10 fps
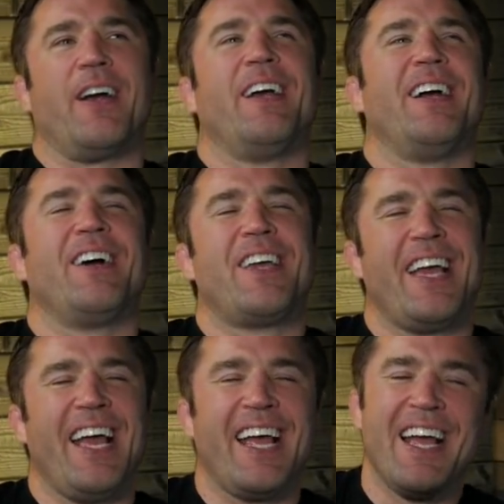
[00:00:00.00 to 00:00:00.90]

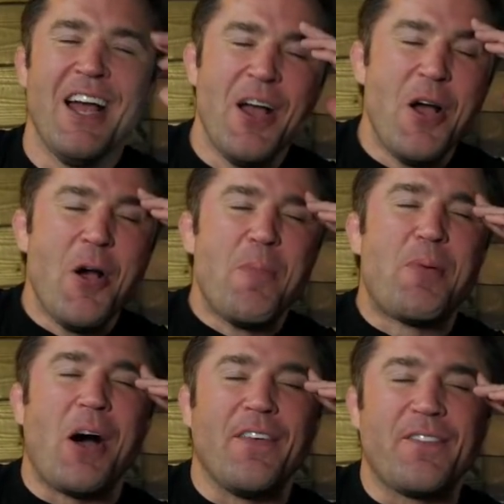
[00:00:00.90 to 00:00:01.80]
Okay?
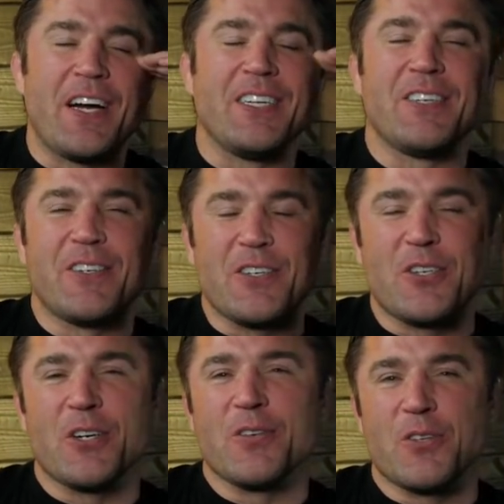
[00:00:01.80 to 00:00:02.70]
Paul Felder
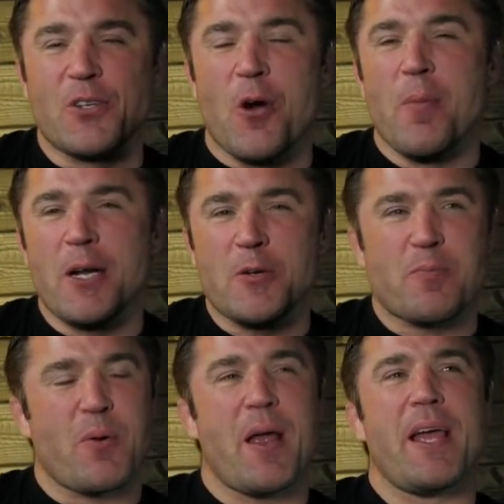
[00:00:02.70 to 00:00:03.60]
deserves so much
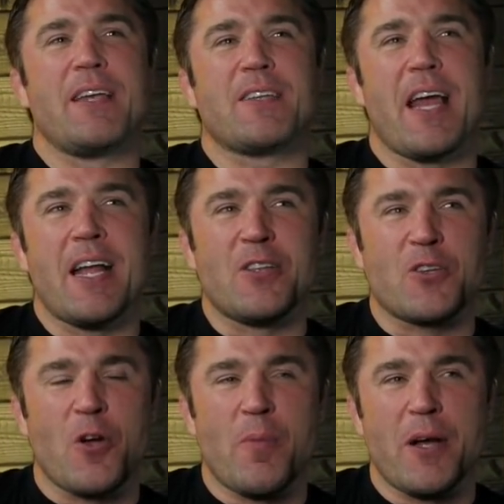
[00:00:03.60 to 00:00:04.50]
praise and
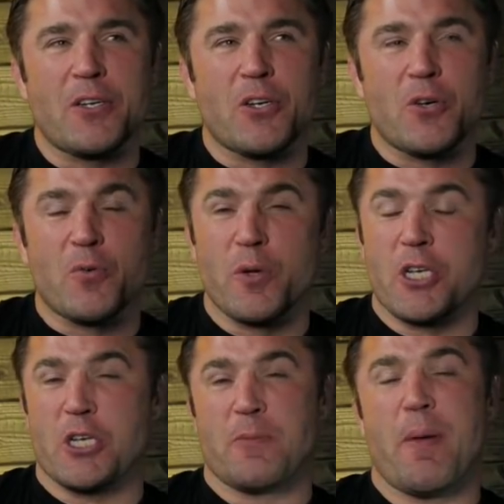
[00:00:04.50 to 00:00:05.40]
so much
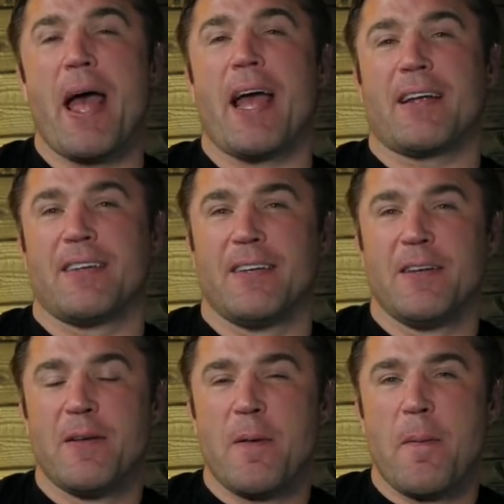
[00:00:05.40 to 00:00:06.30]
respect
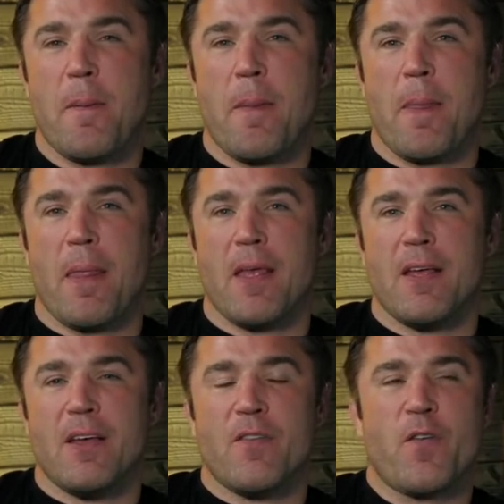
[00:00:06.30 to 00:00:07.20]

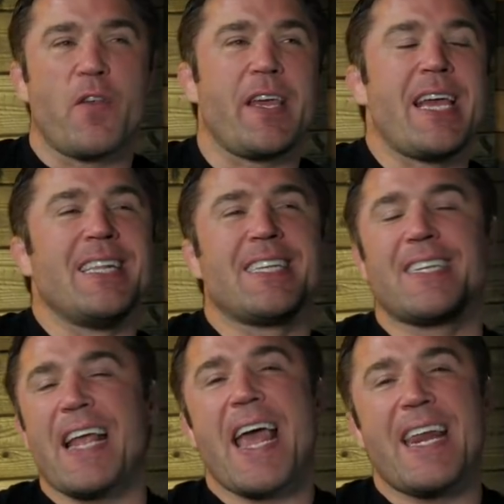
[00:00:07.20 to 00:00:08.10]
for the
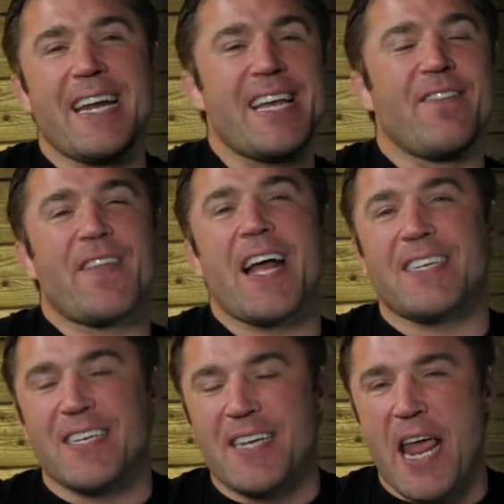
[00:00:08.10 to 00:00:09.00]
insanity of that
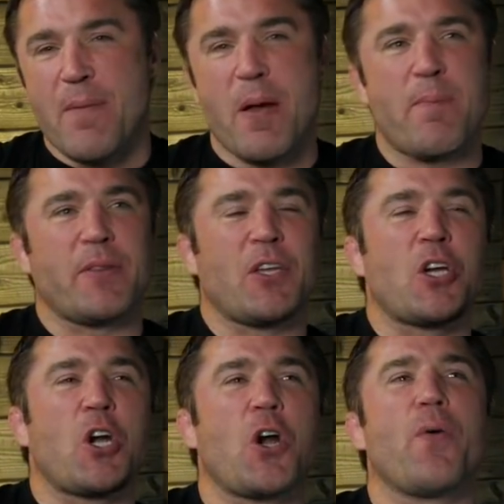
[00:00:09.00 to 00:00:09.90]
statement, but the
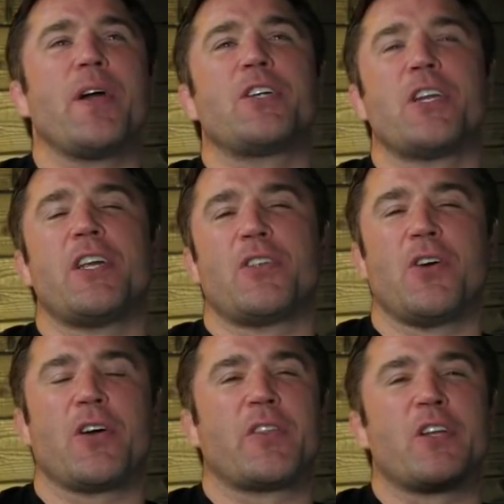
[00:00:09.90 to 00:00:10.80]
courage that it
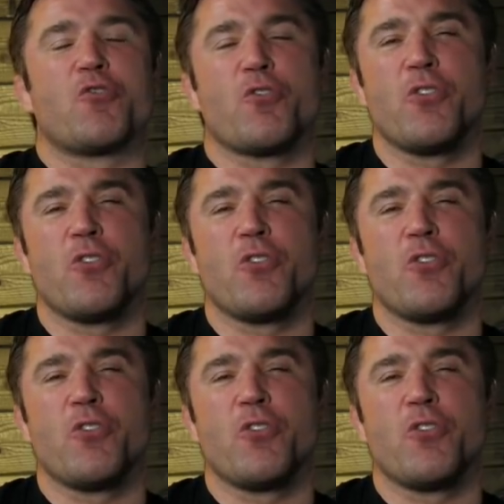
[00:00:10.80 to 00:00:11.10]
took, the true